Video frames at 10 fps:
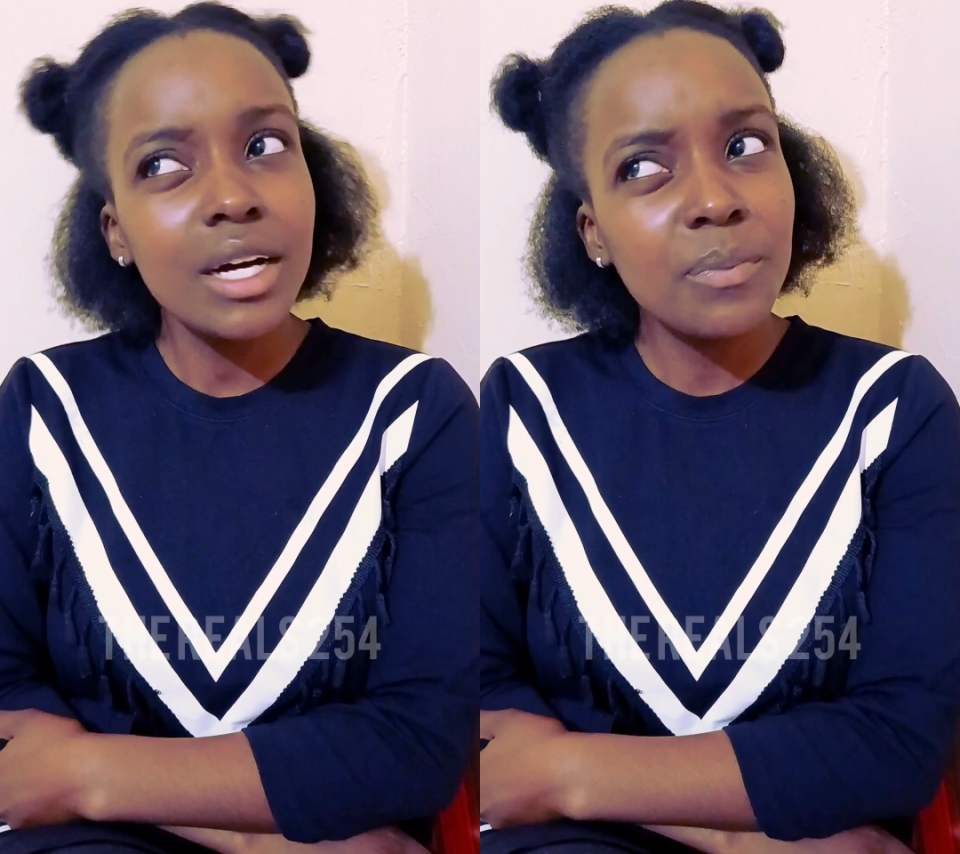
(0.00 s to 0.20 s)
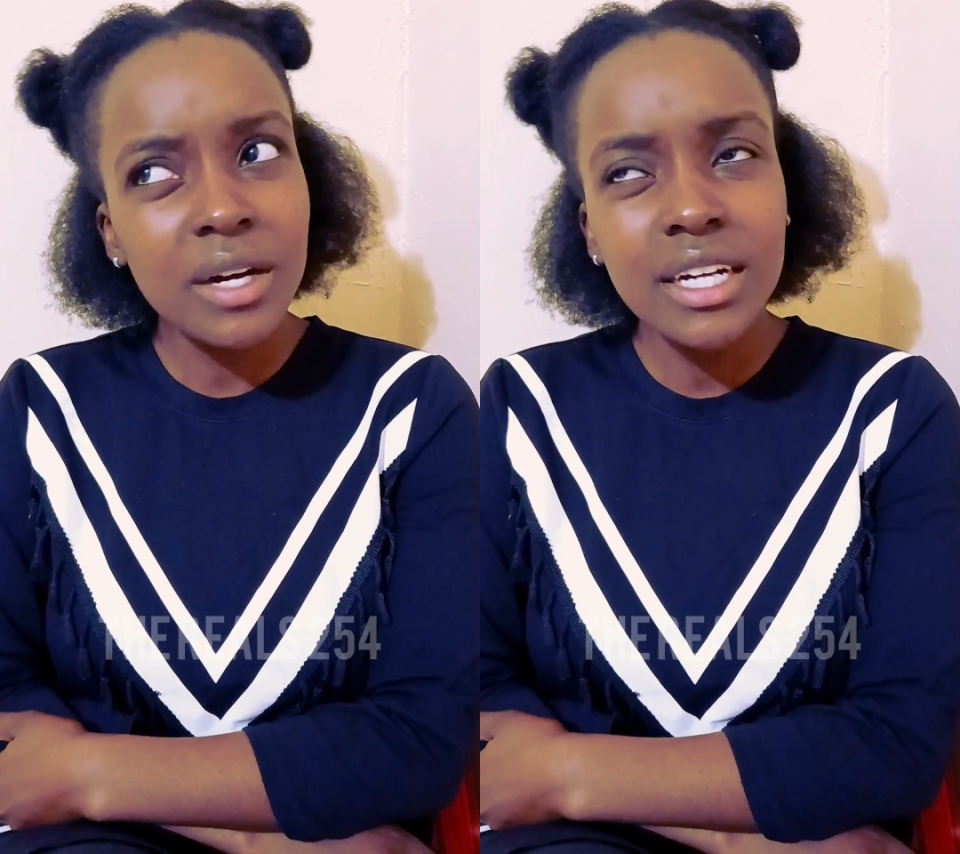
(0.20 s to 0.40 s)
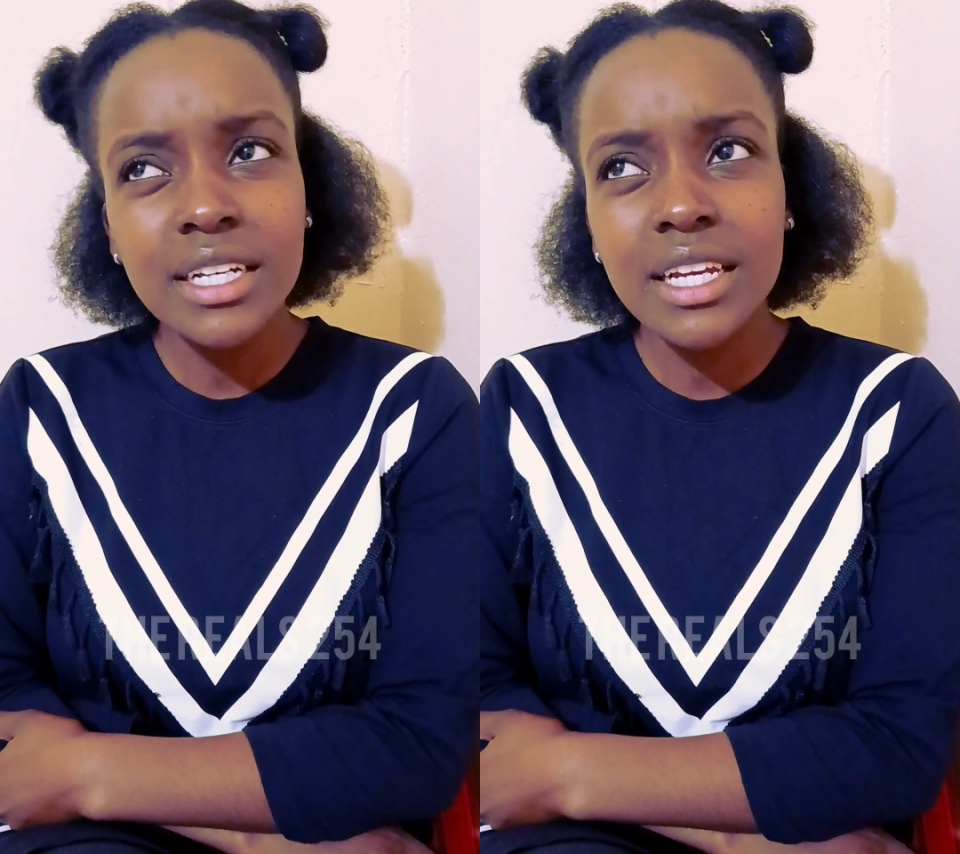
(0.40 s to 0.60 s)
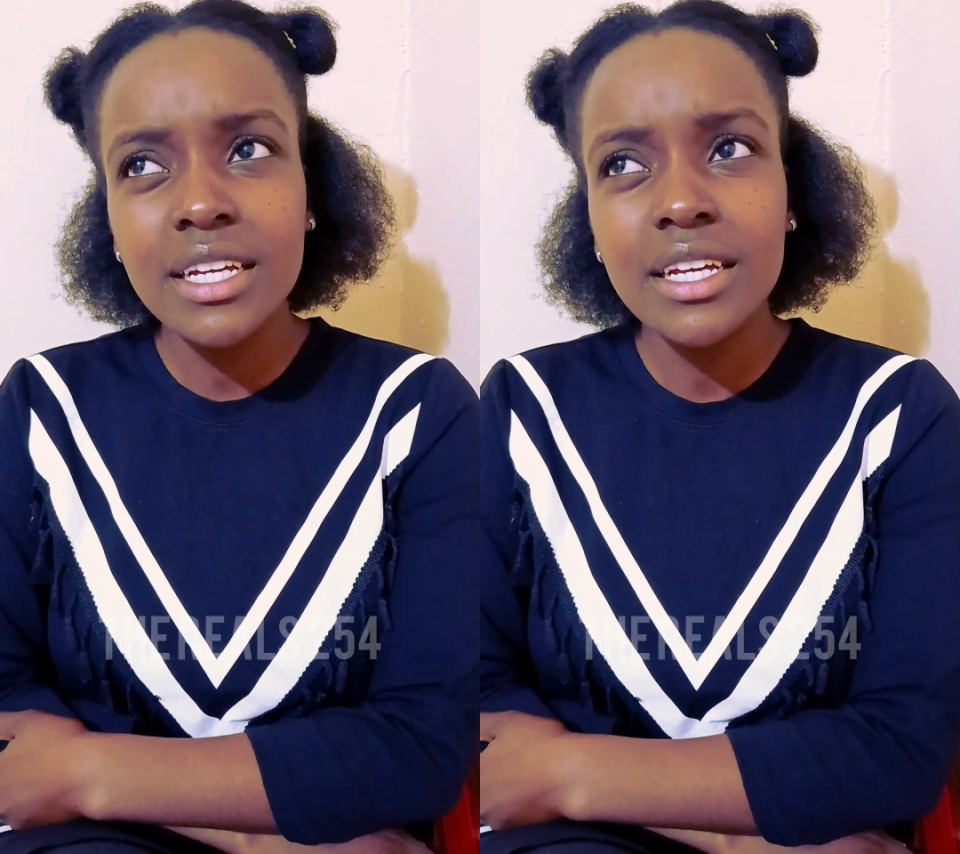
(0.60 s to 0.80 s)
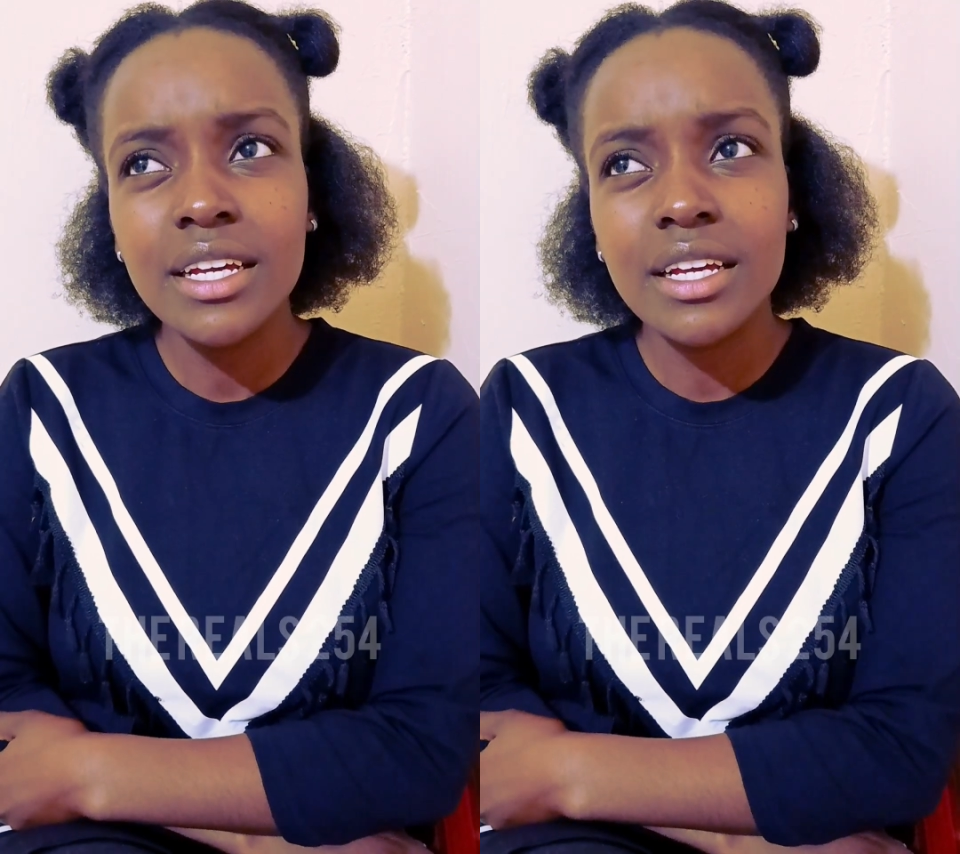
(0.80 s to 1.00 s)

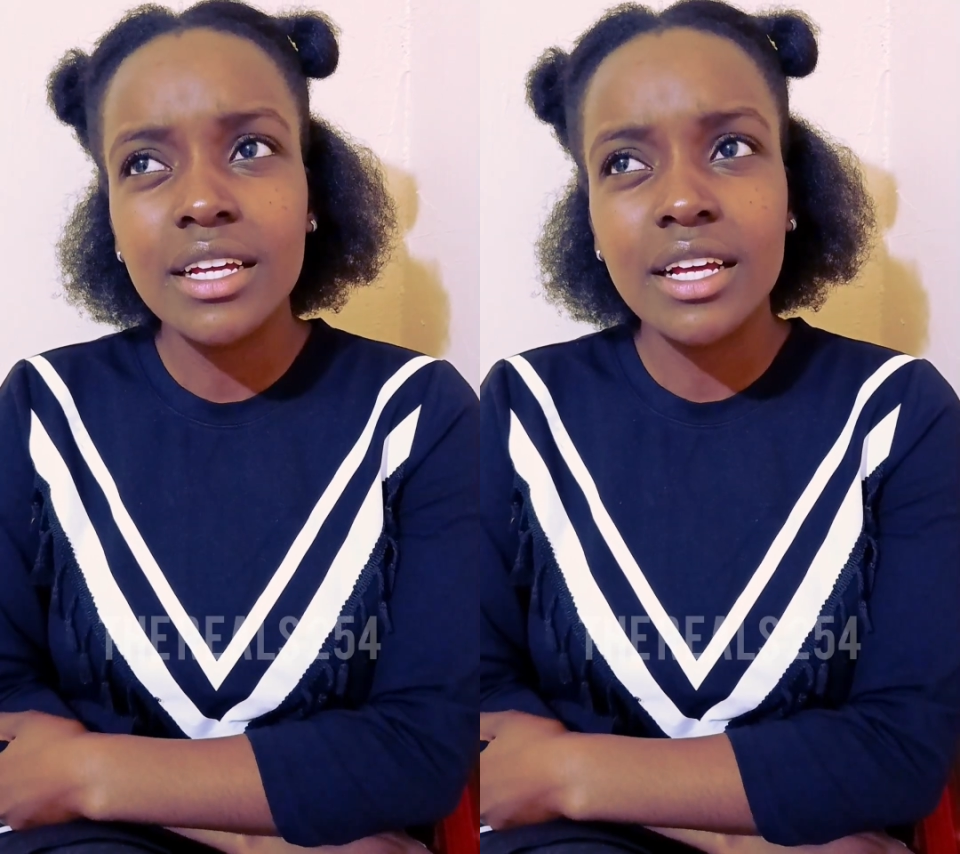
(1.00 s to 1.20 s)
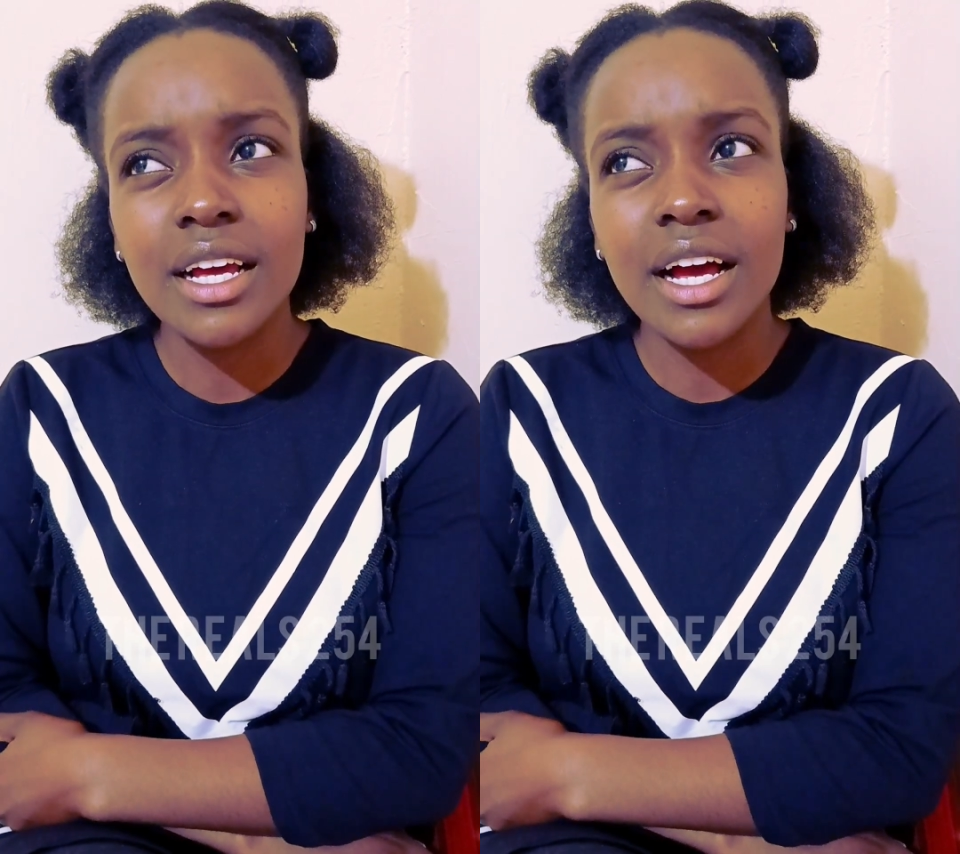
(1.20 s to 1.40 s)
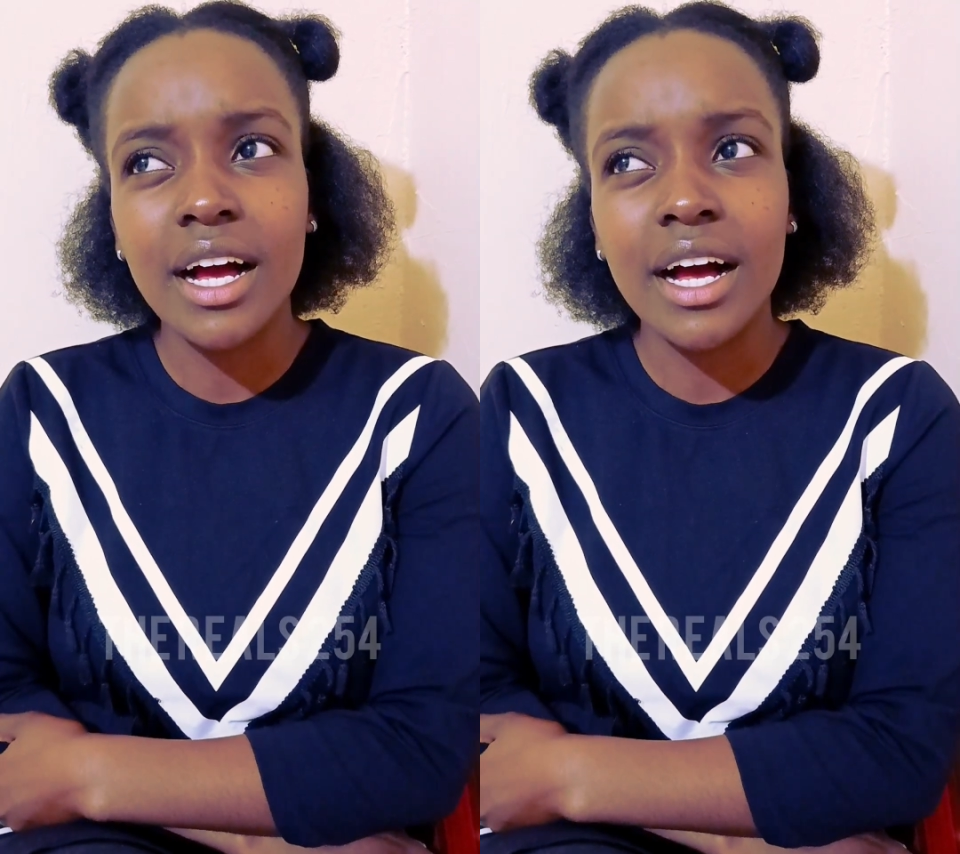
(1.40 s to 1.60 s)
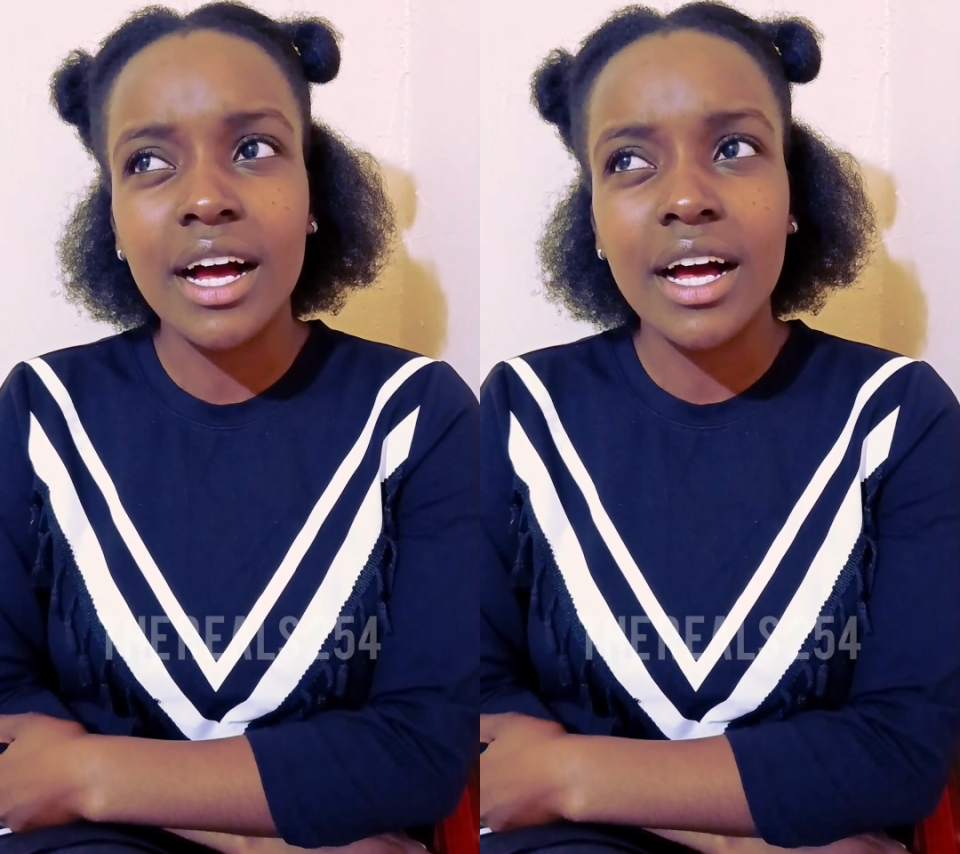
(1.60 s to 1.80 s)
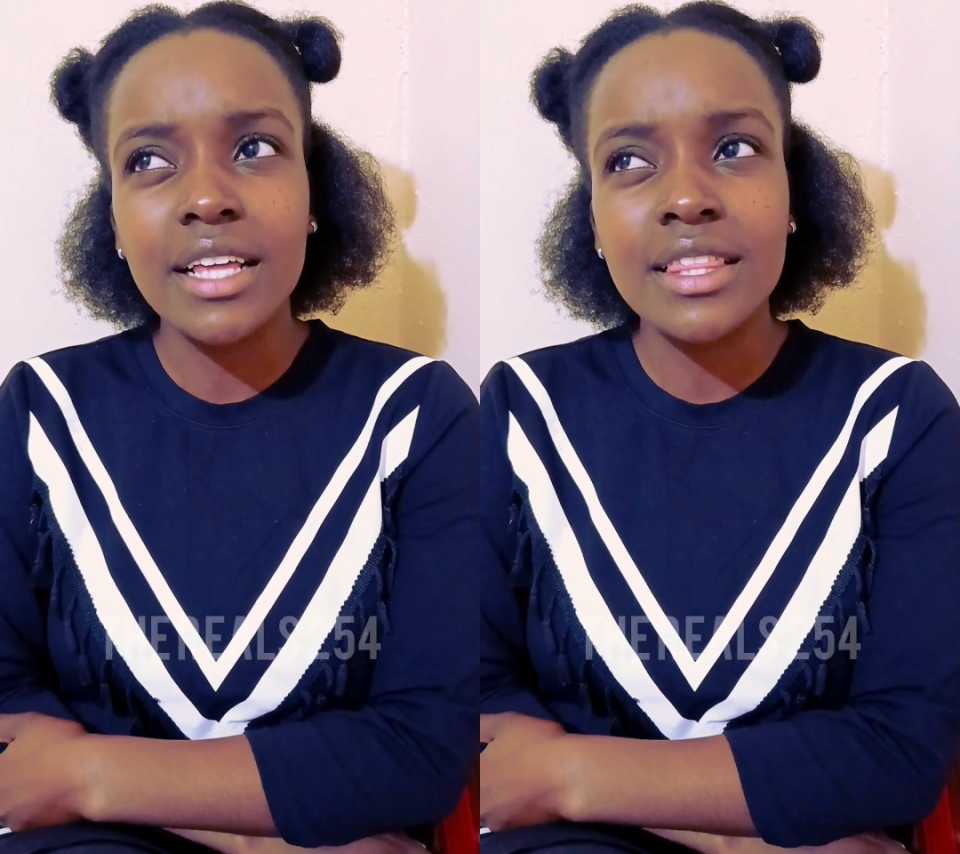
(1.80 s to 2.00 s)
apparently,
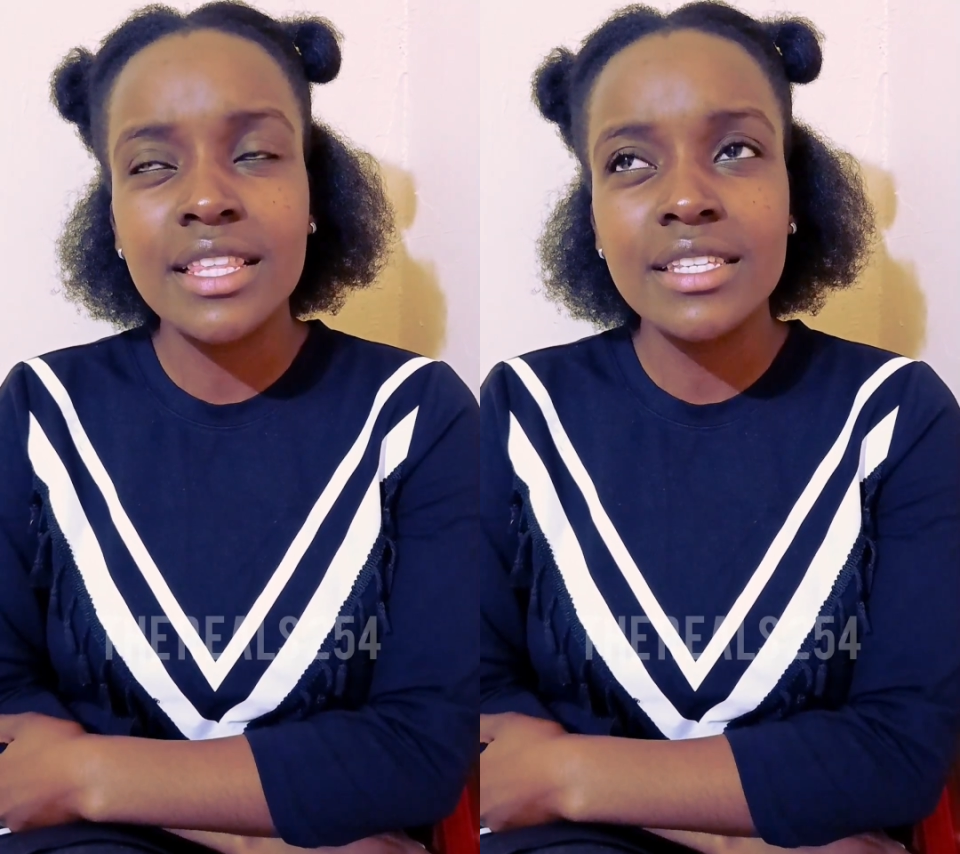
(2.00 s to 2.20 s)
this